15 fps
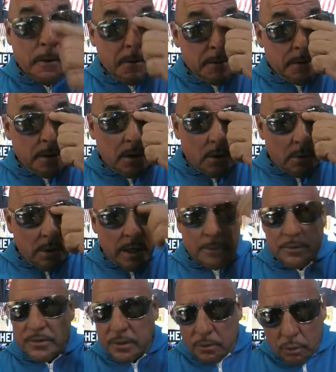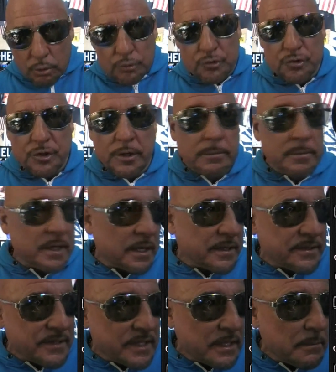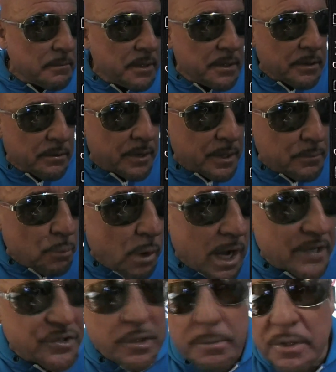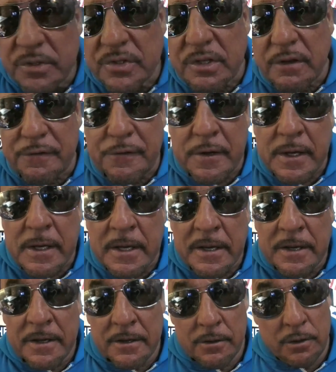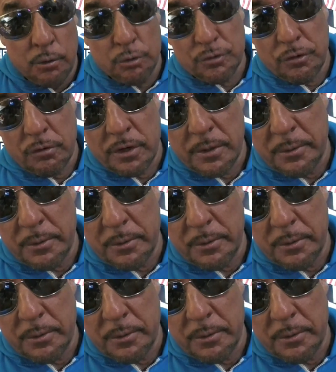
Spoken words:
you know, when I was in Gold's Gym, and I'd see him in there, and I'd watch him and stuff. And who's going to argue